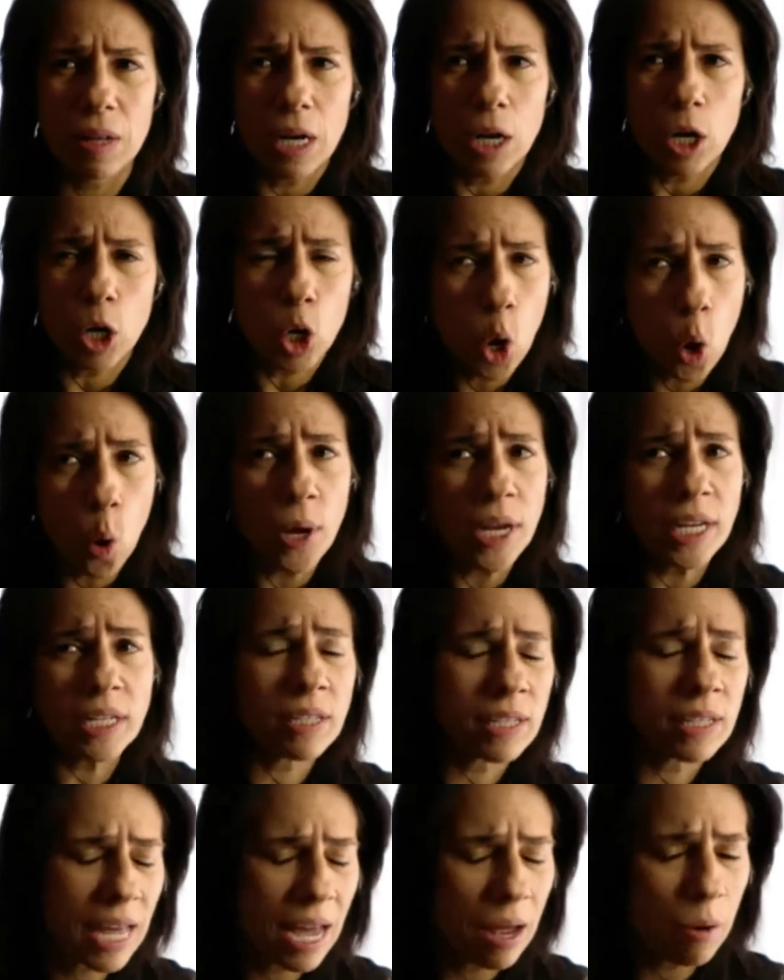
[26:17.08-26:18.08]
going
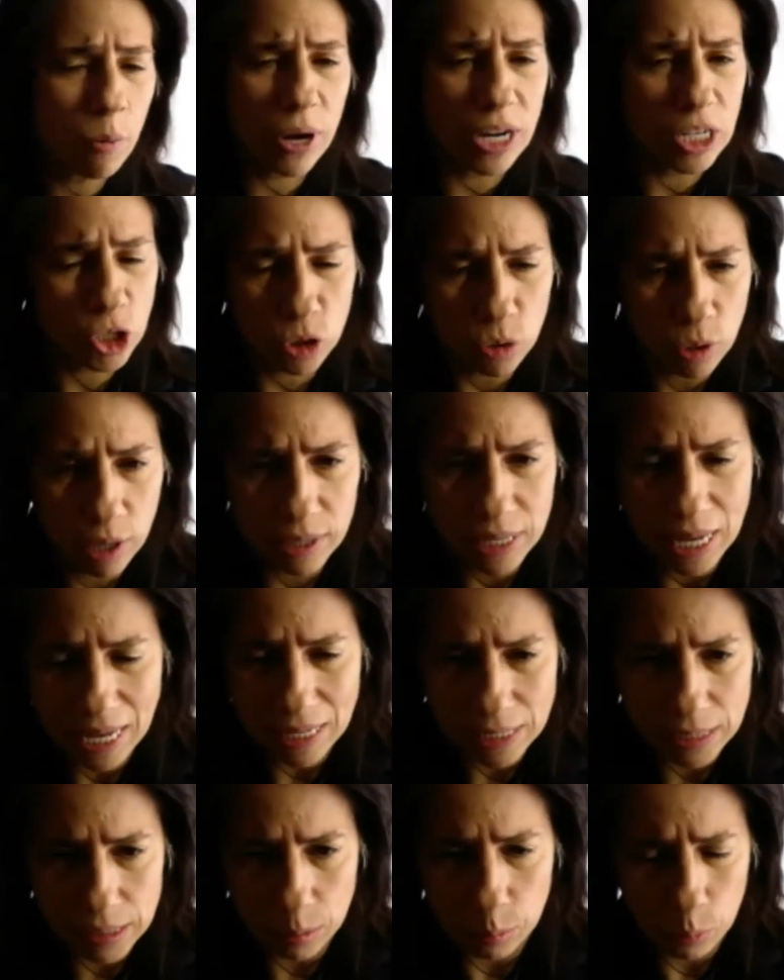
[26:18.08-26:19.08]
to that restaurant at
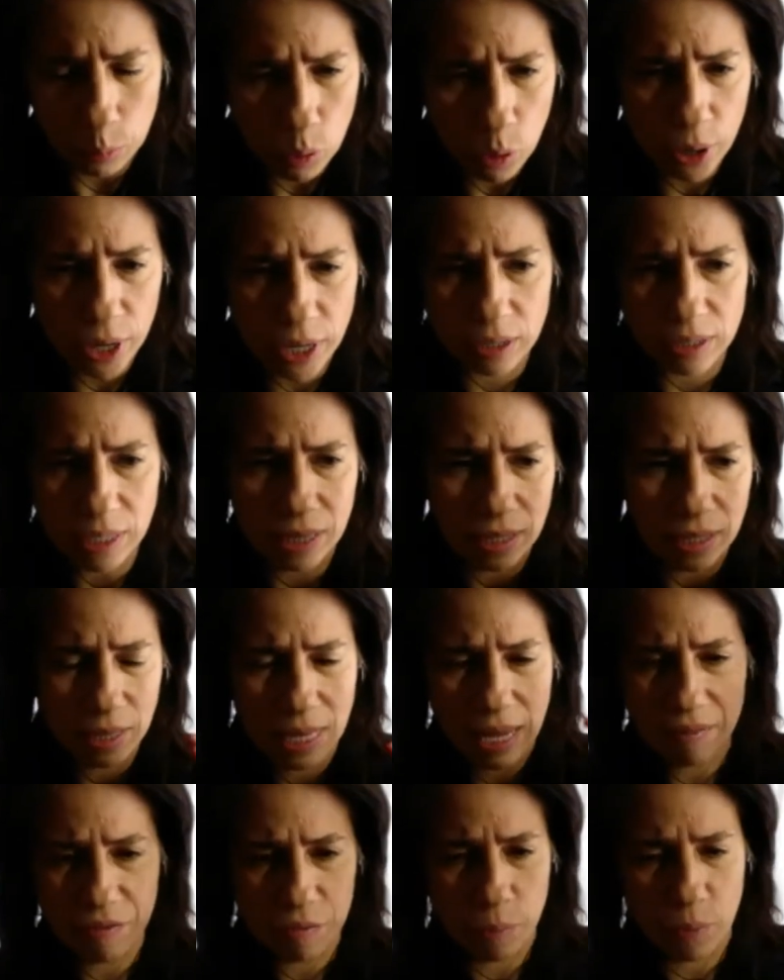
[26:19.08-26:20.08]
some point. And the
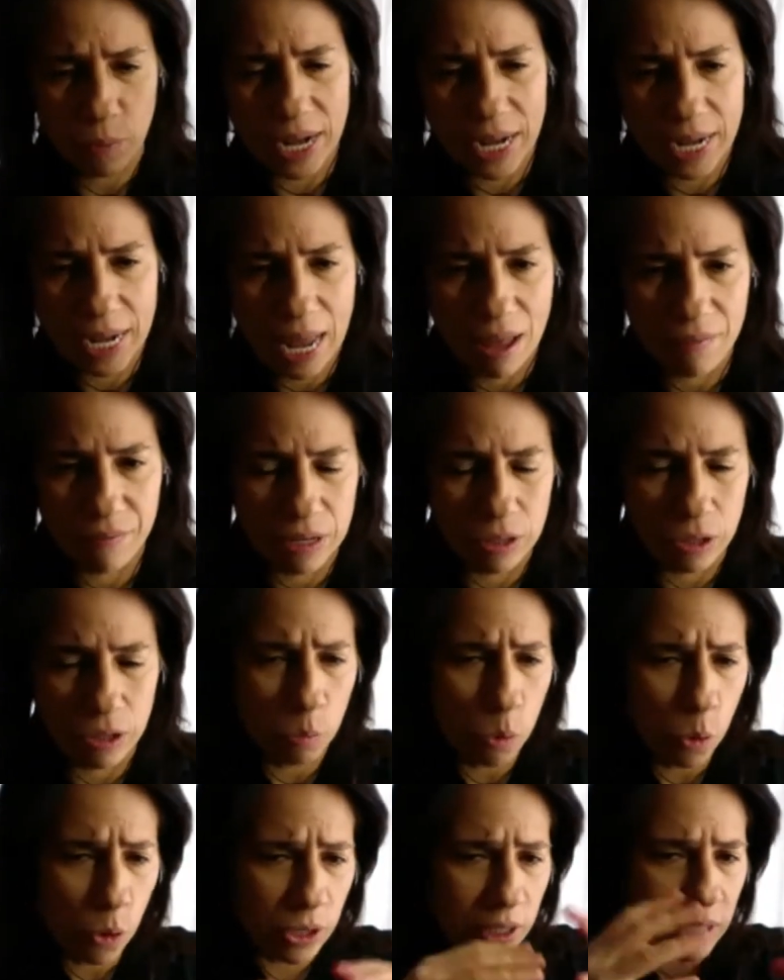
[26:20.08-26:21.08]
left brain having the
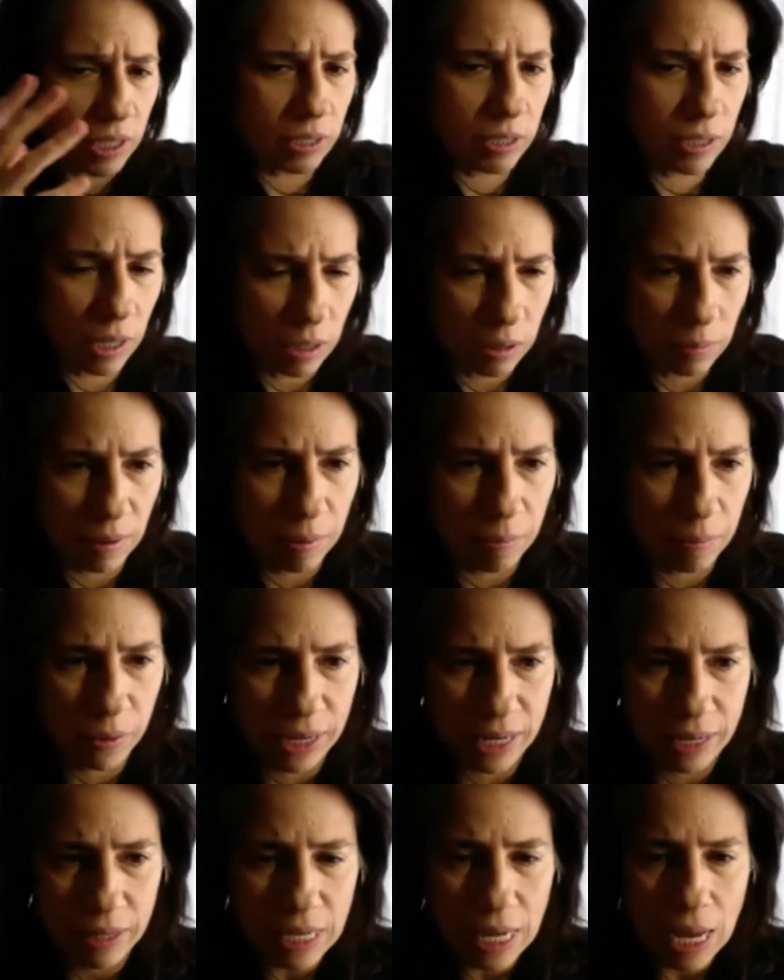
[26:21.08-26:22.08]
more detailed
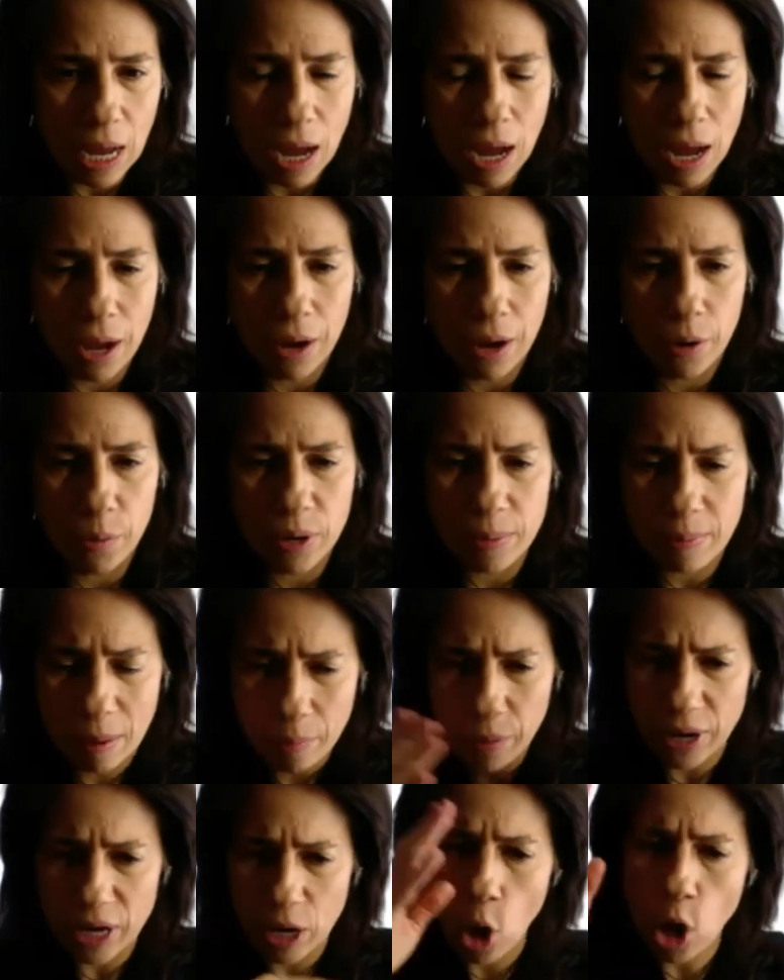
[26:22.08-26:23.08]
memory,
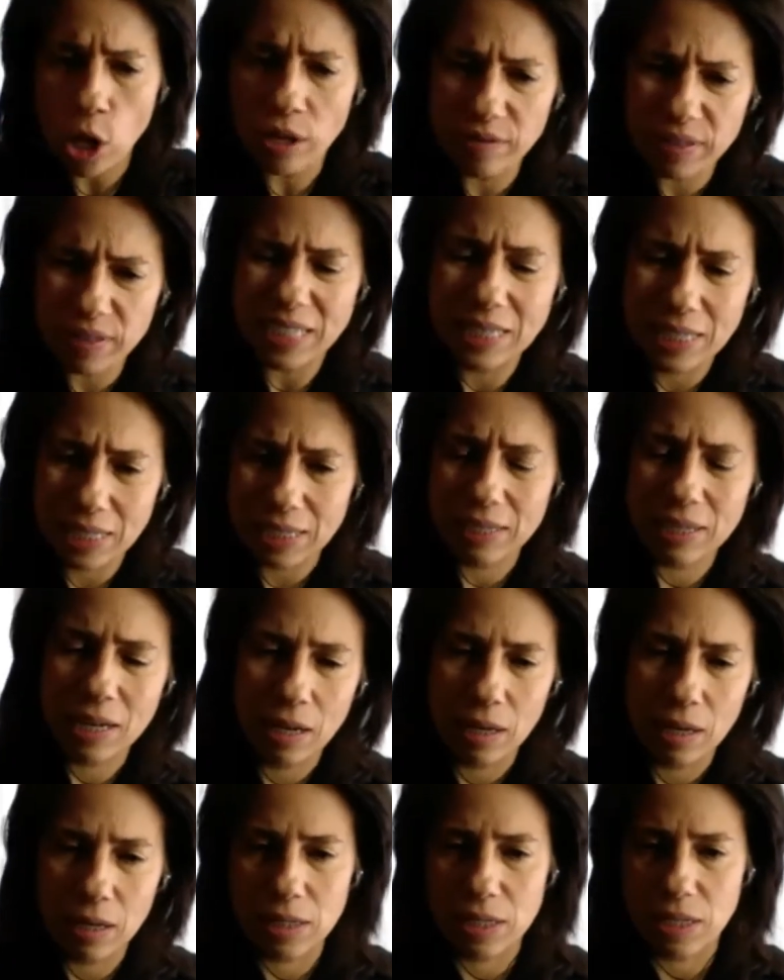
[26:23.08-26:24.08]
remembering all of the
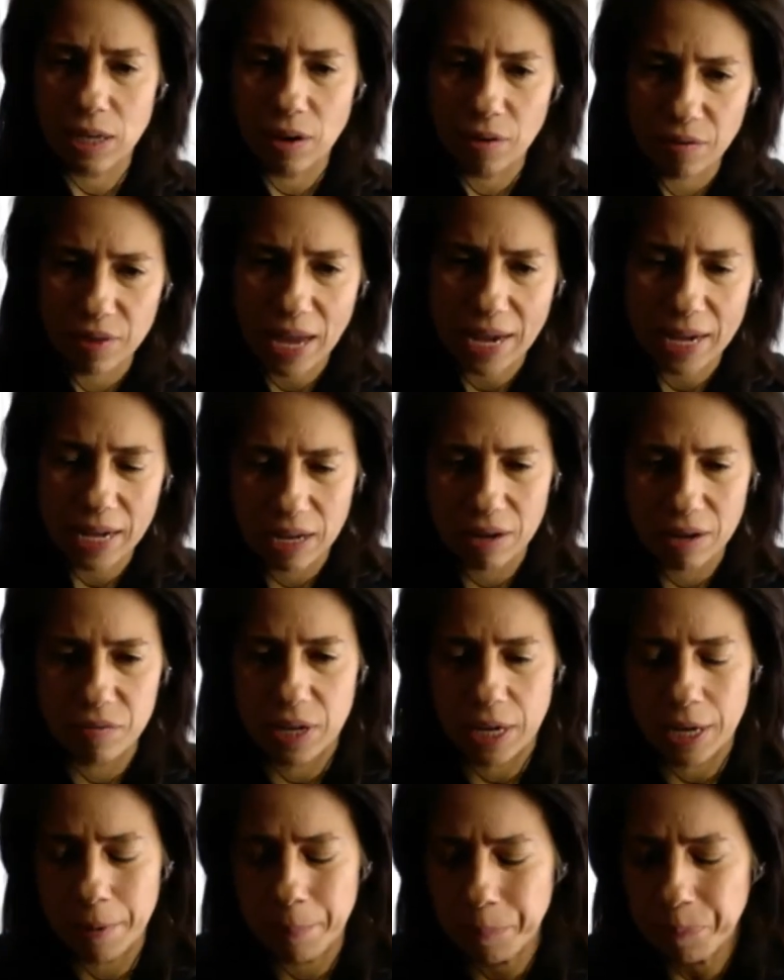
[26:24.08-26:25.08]
details of that
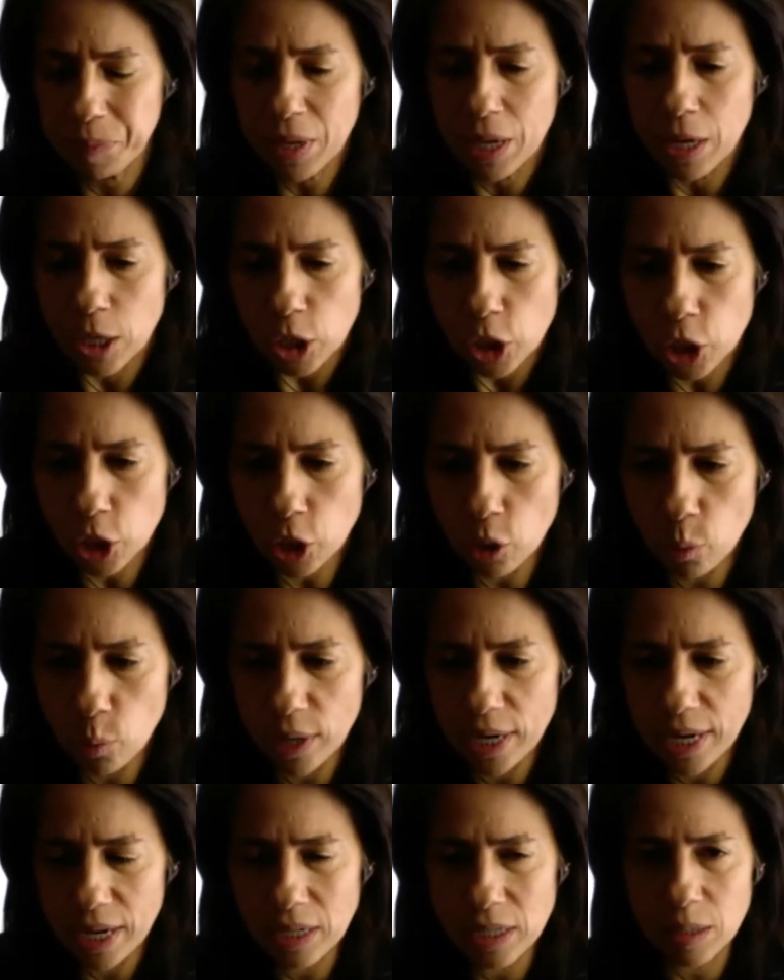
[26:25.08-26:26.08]
evening. So
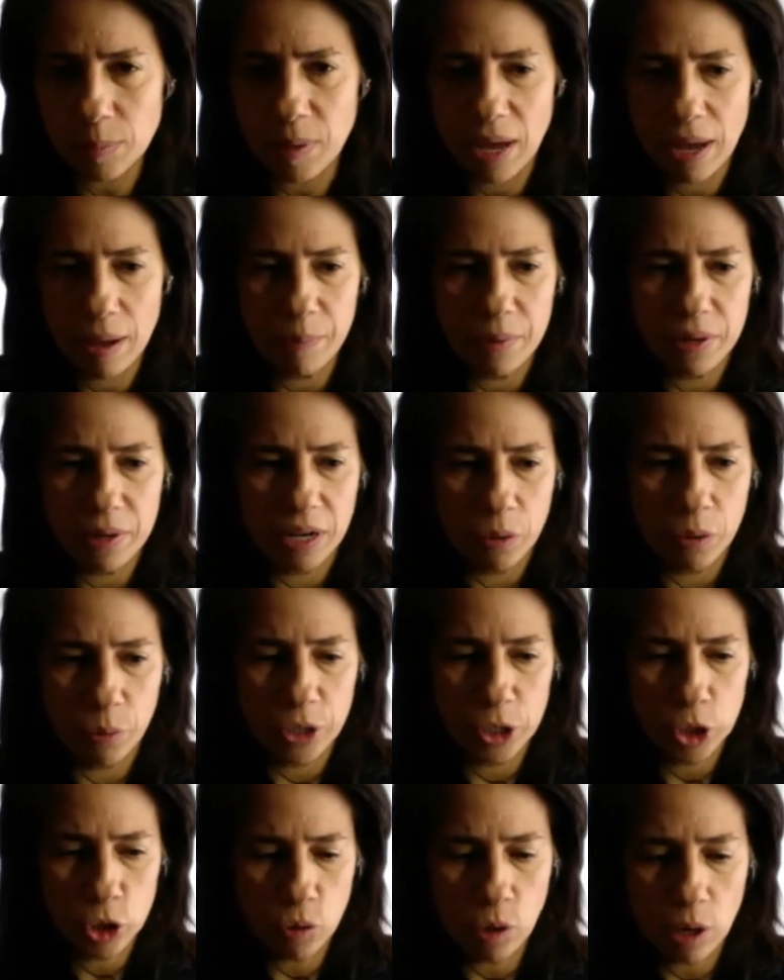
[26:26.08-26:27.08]
what ends up happening with
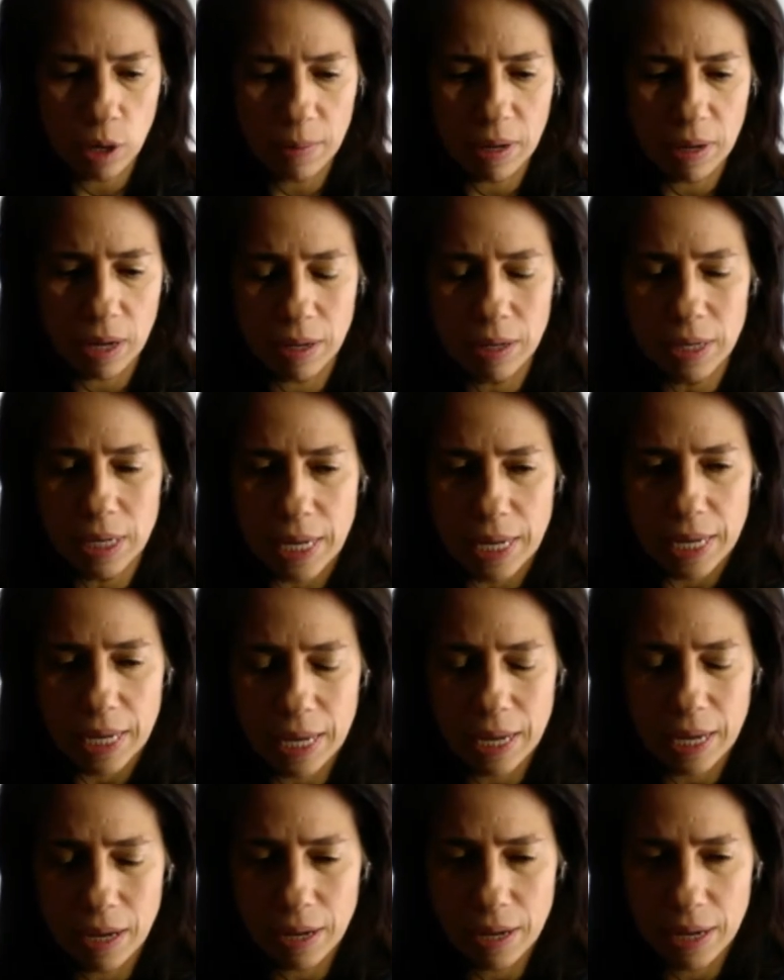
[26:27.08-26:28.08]
trauma
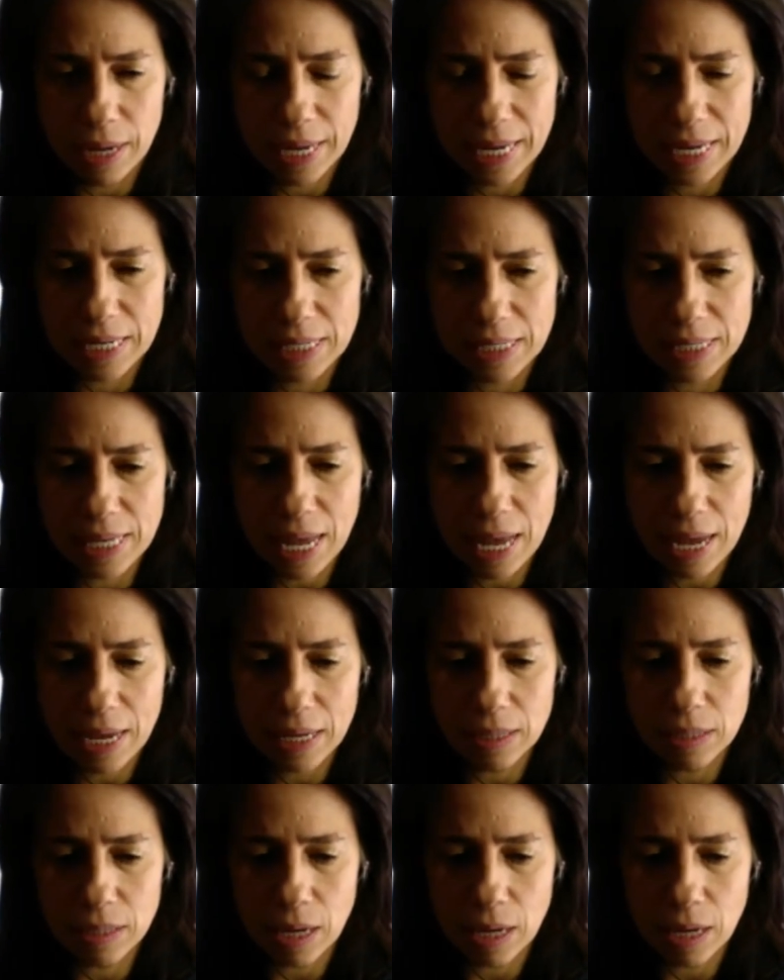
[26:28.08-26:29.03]
is that